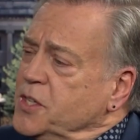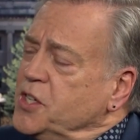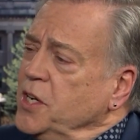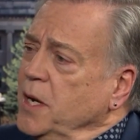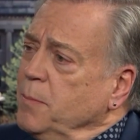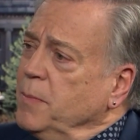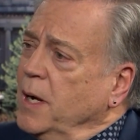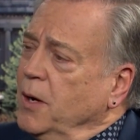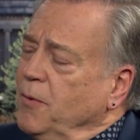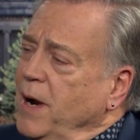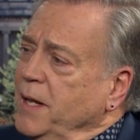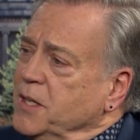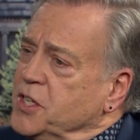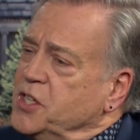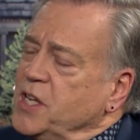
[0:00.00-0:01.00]
some
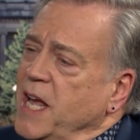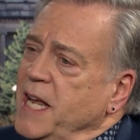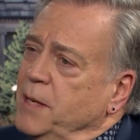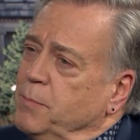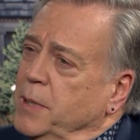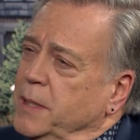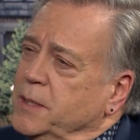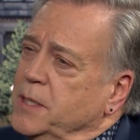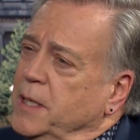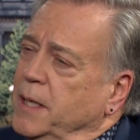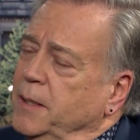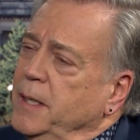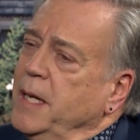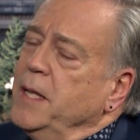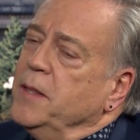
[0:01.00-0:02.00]
around the state, but
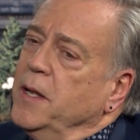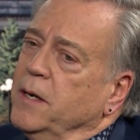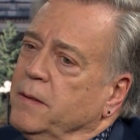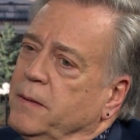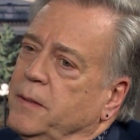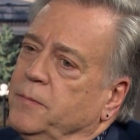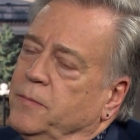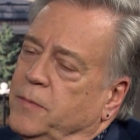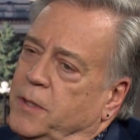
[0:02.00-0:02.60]
there